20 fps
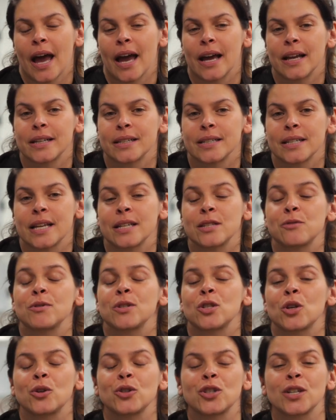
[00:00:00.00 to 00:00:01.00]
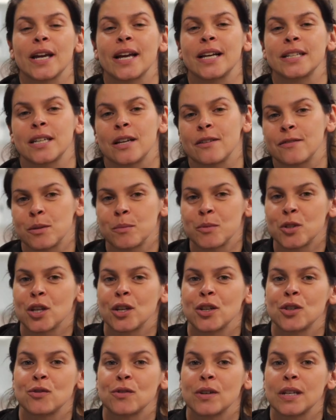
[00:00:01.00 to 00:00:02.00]
and as a result she had to have some
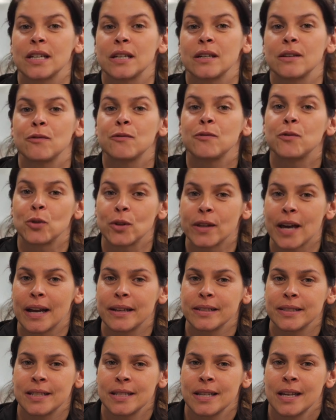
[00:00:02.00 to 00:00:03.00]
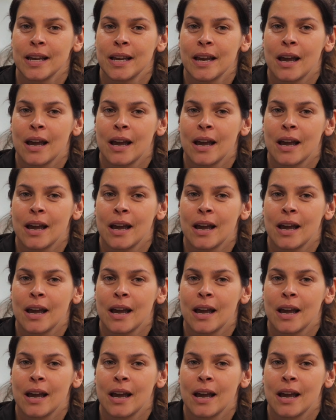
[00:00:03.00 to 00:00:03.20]
surgery for that.